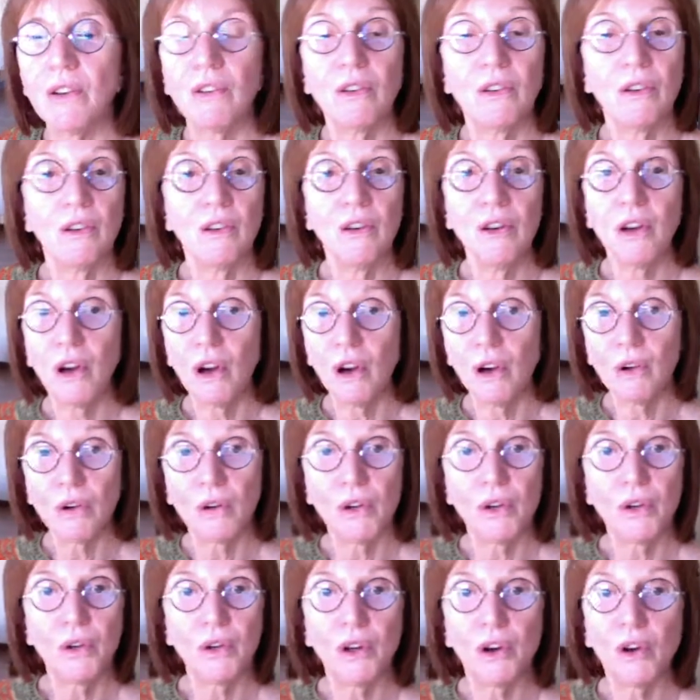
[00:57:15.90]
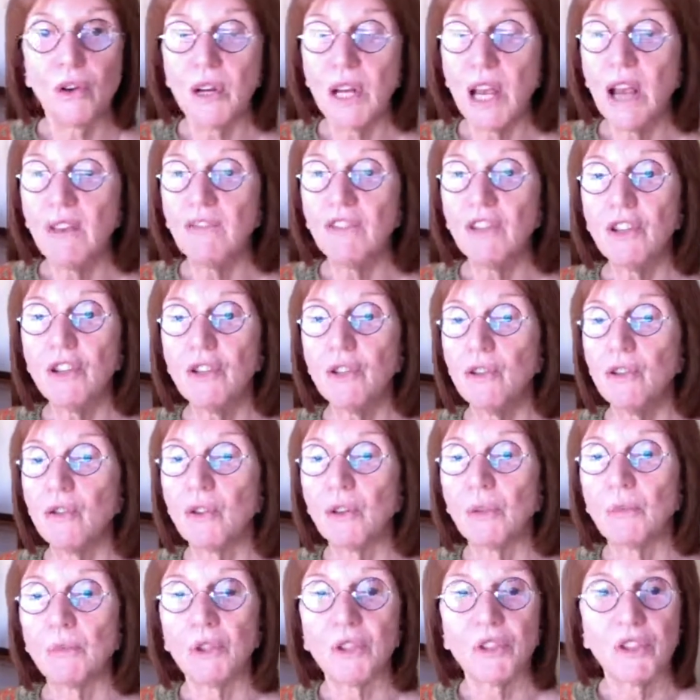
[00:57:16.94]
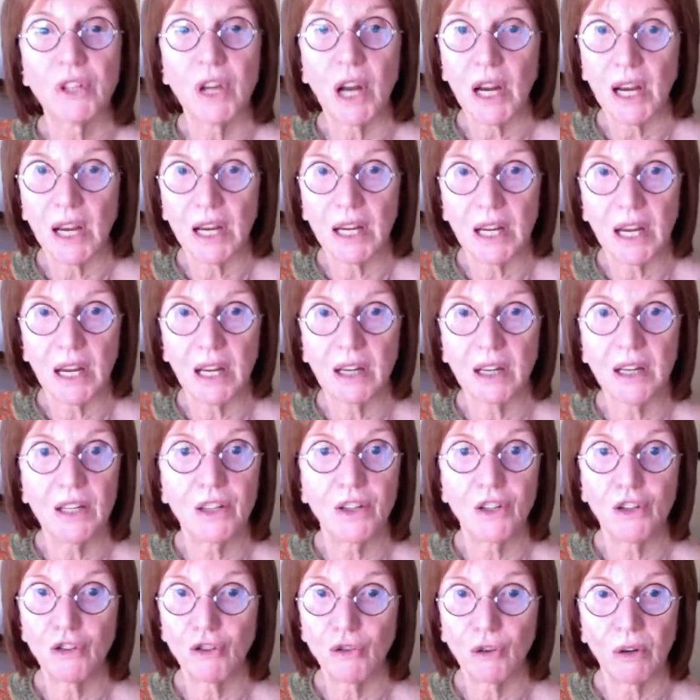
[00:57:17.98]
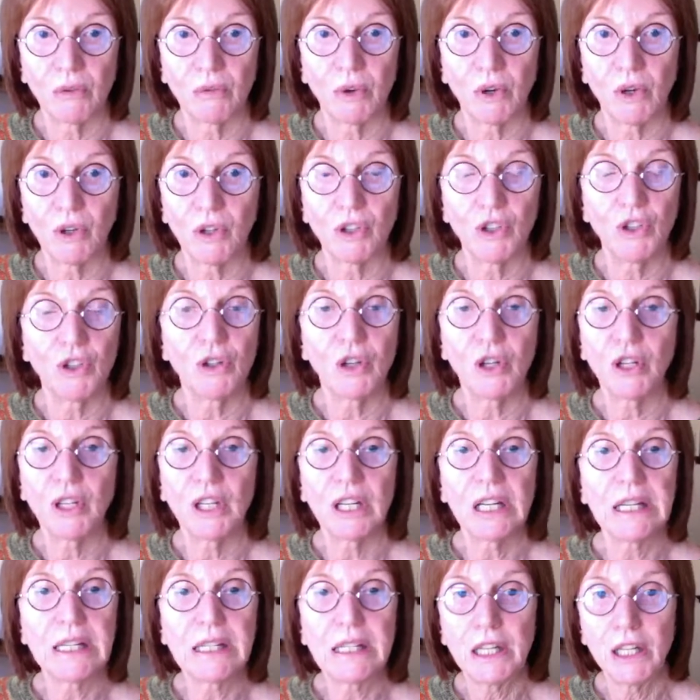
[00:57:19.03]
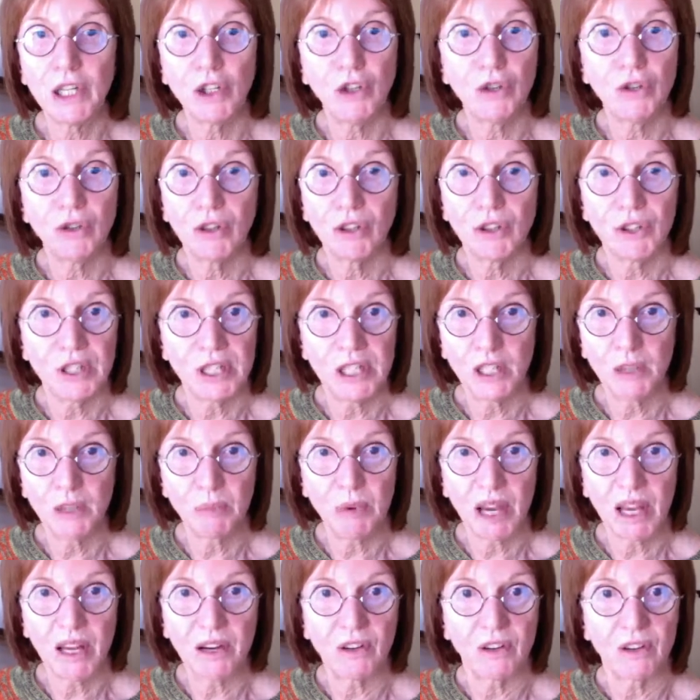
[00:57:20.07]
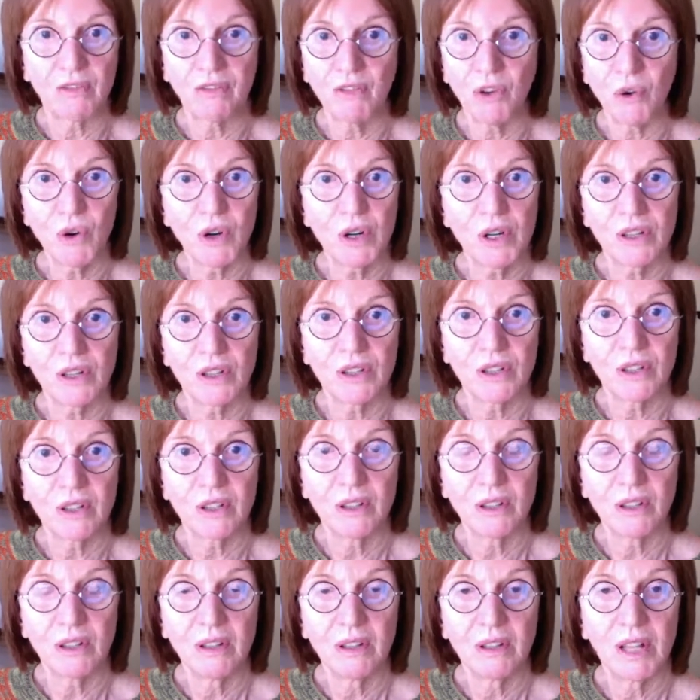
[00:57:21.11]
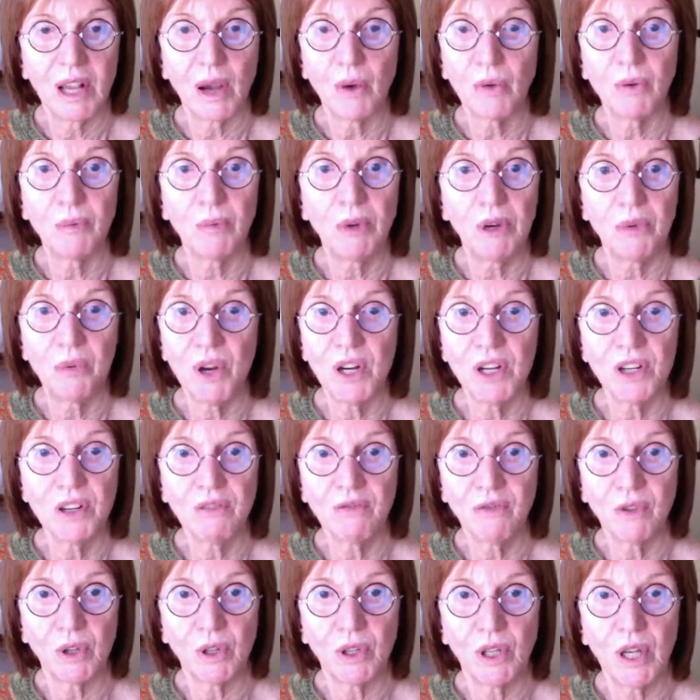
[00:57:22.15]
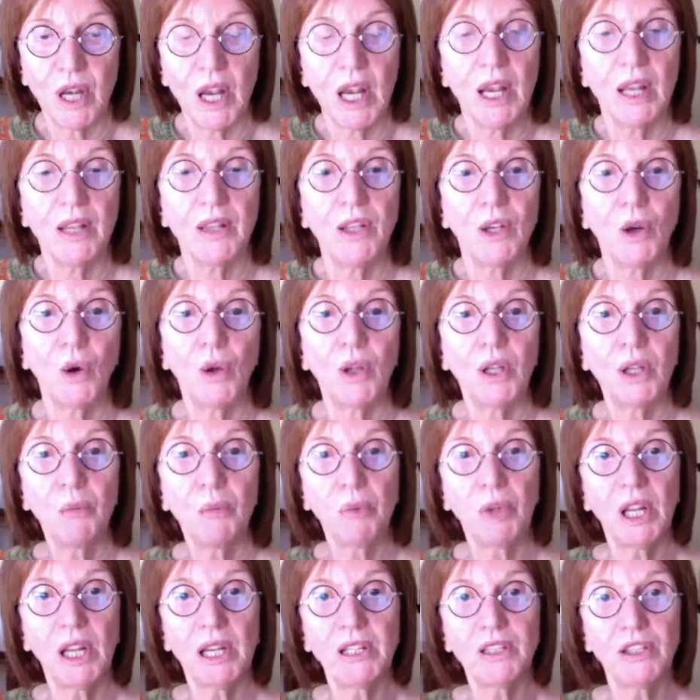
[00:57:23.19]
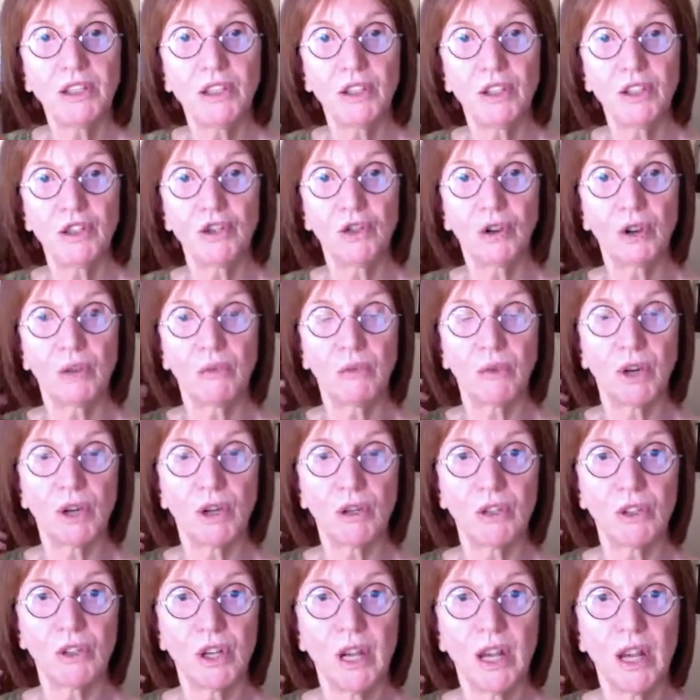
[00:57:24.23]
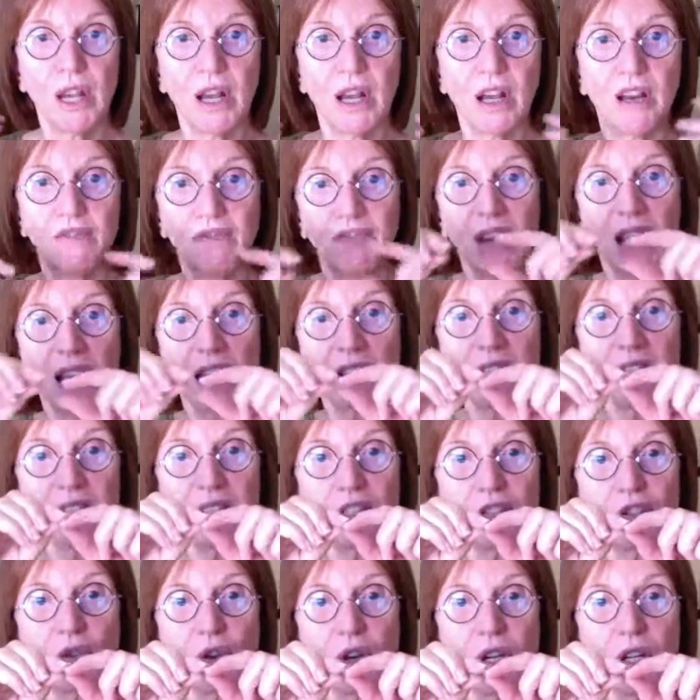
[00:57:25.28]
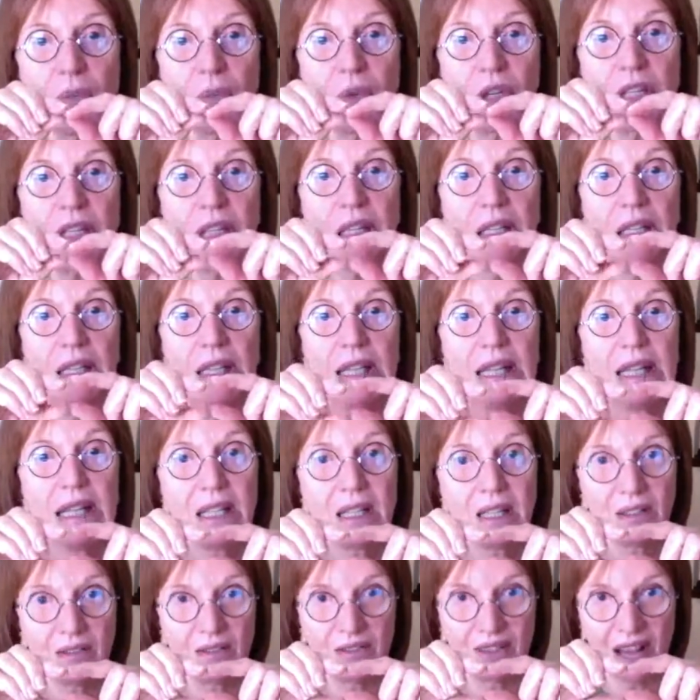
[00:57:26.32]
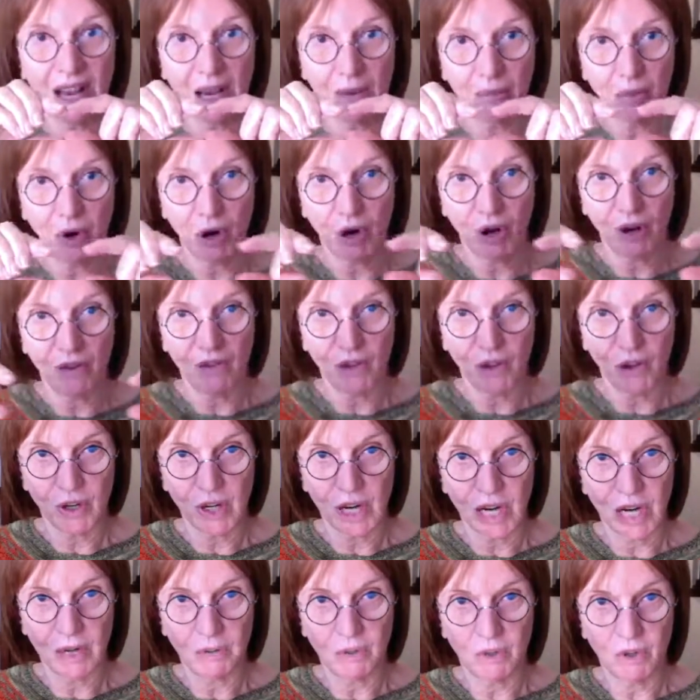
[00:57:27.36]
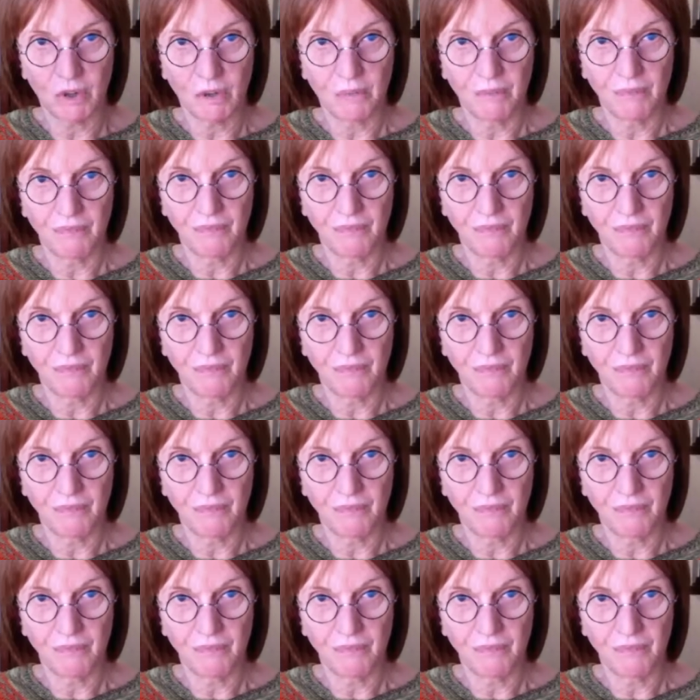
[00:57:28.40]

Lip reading: No, you don't have to do normal stockinette in the short rows. You can continue your stitch pattern, of course. That would be wonderful. The only place the short rows affect is going to be the length of that part of your cable.